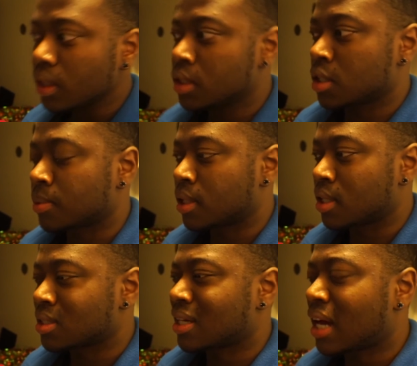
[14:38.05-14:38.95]
Just
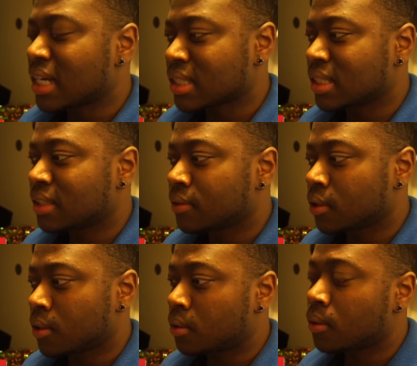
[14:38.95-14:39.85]
because, like, honestly, even
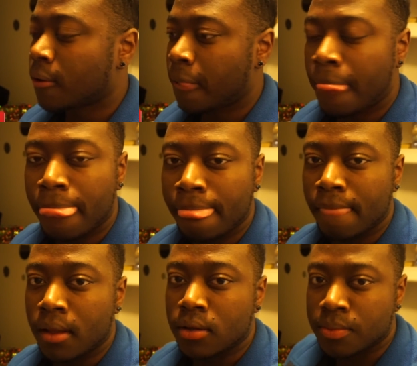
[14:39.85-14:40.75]
though,
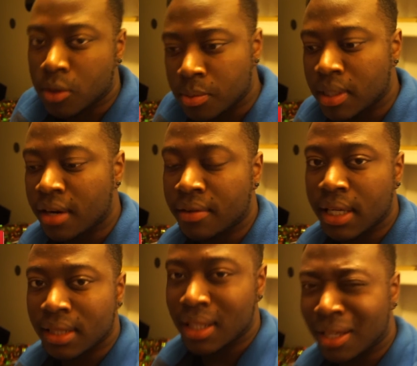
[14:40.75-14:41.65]
you know, it's supposed to be an
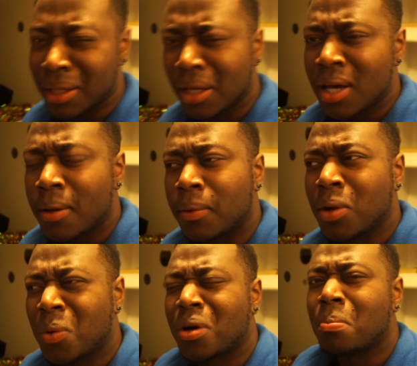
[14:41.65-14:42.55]
everyday thing, we
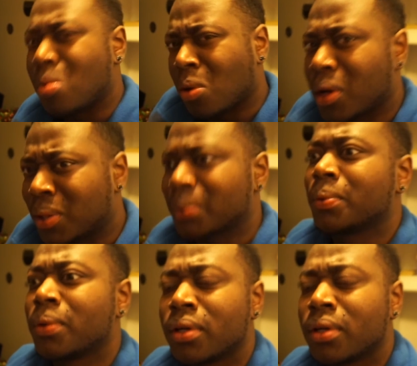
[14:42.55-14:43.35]
don't want to bore you.